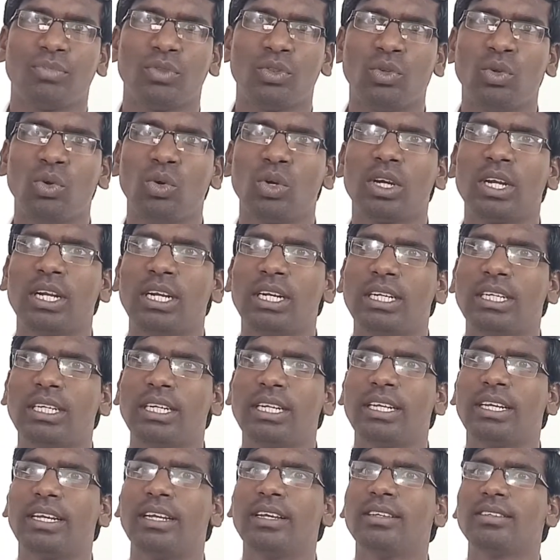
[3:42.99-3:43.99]
no
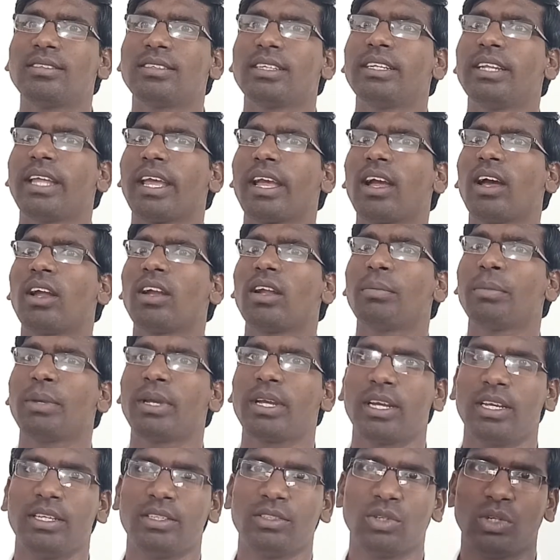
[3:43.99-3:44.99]
country is in
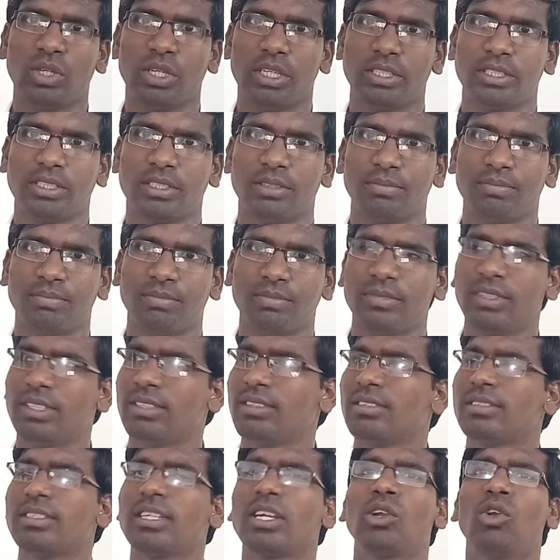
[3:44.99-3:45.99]
economic isolation
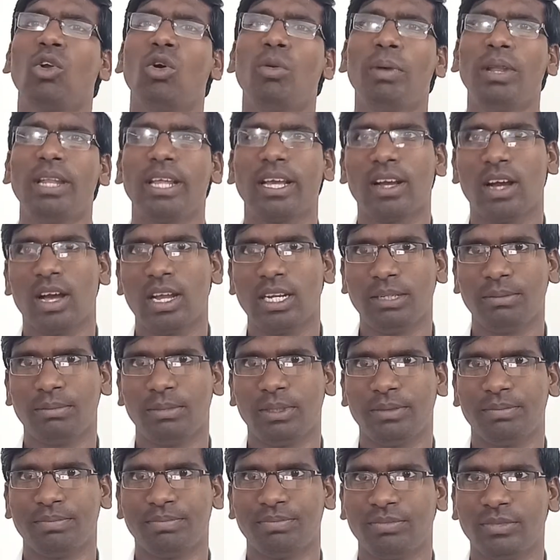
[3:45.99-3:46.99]
this is a global
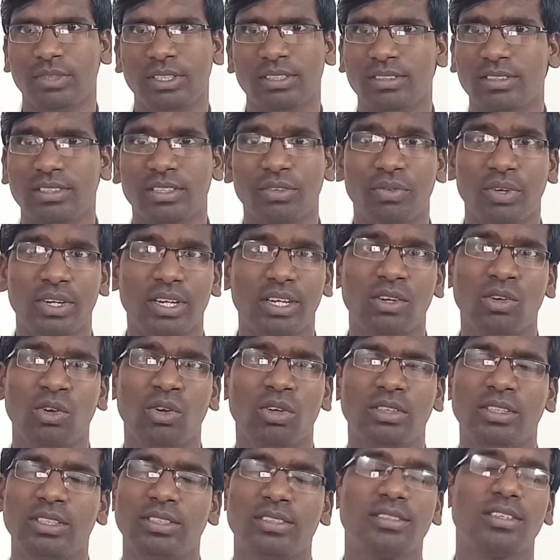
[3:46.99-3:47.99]
economy this is a very
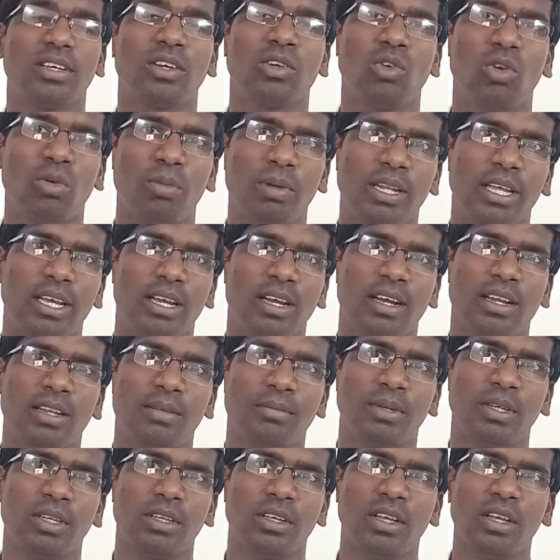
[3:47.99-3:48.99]
this is a global
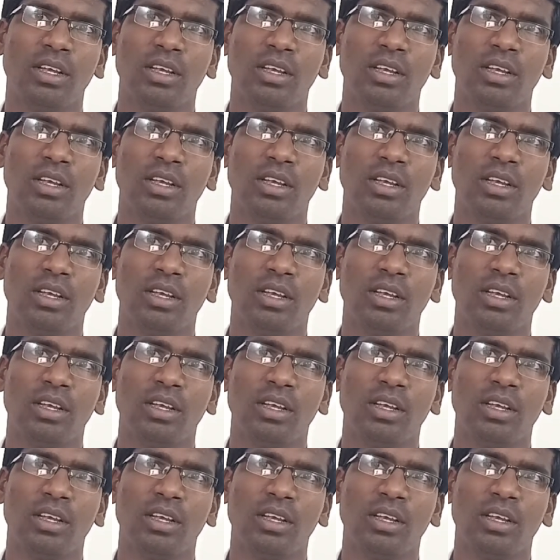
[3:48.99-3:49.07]
economy